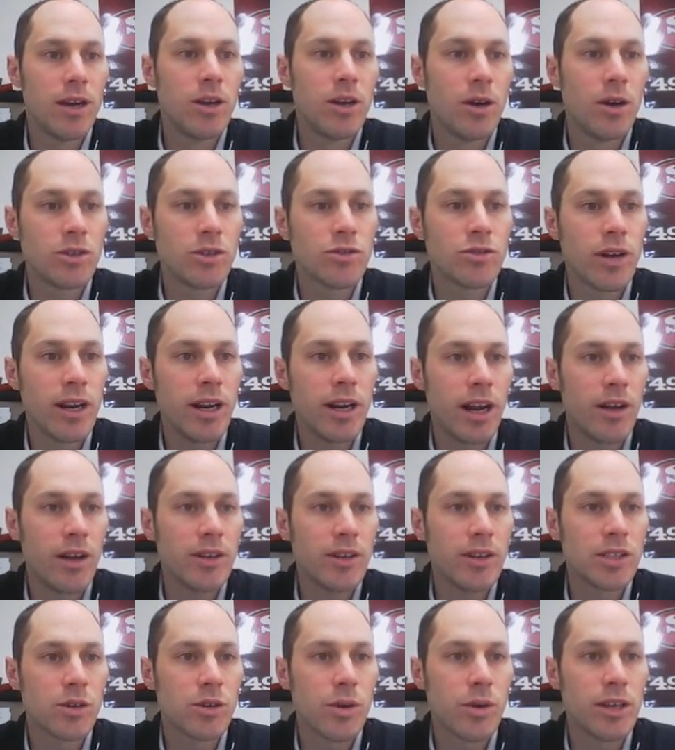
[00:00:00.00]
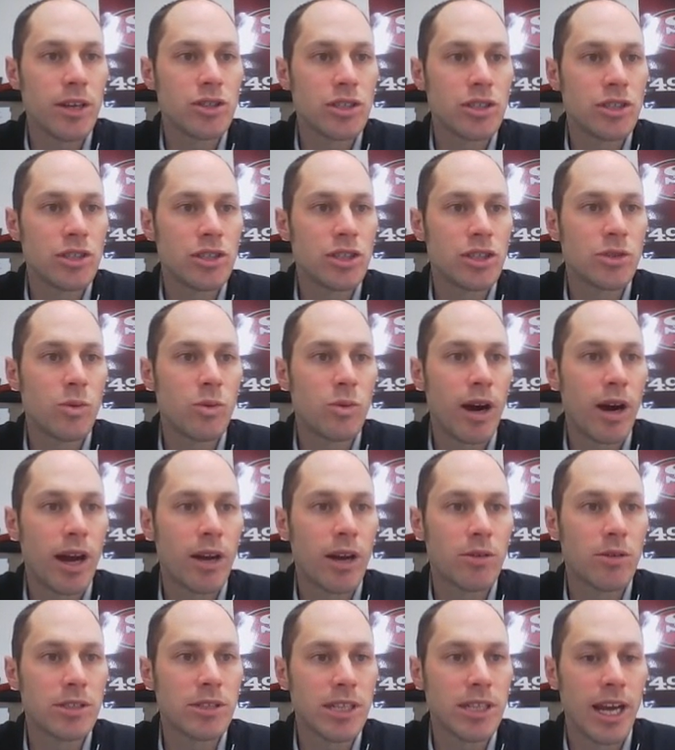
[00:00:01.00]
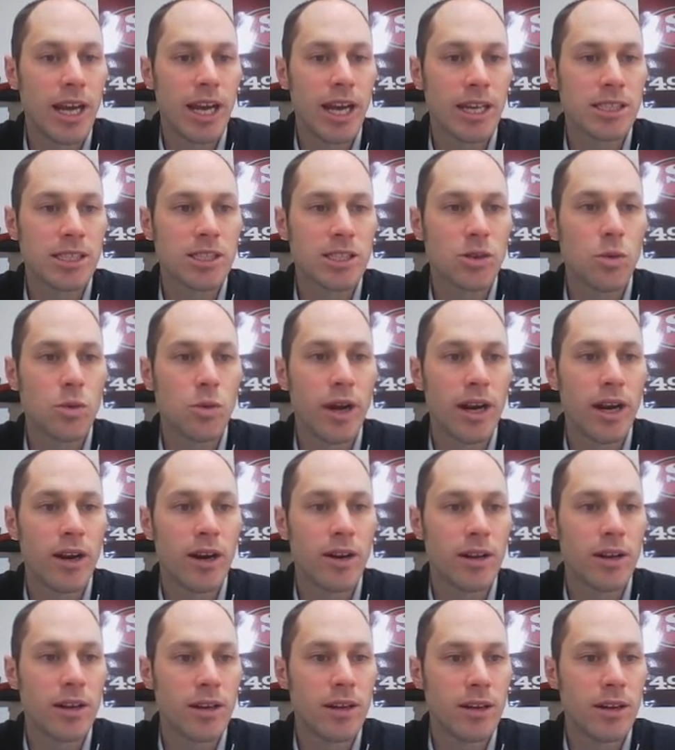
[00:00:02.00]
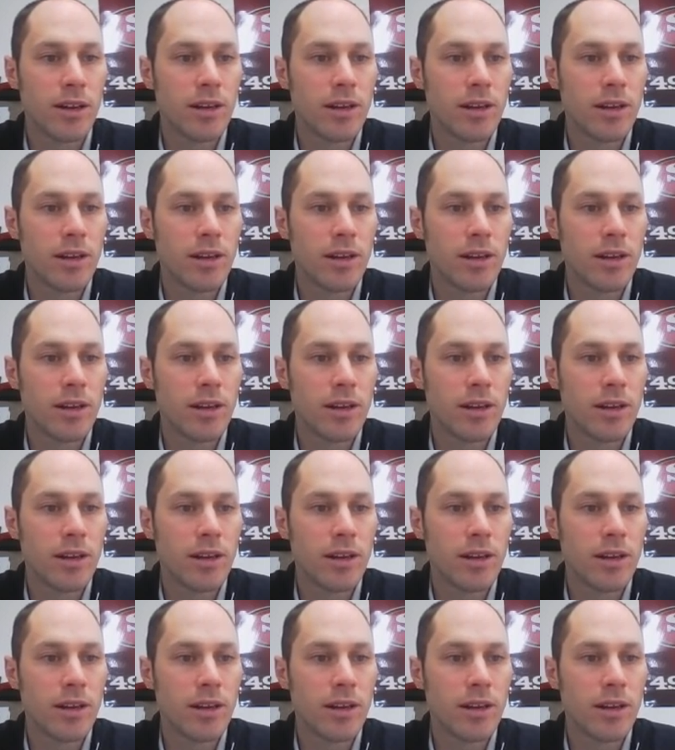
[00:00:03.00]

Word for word: Notice right now this equation is just y equals x squared.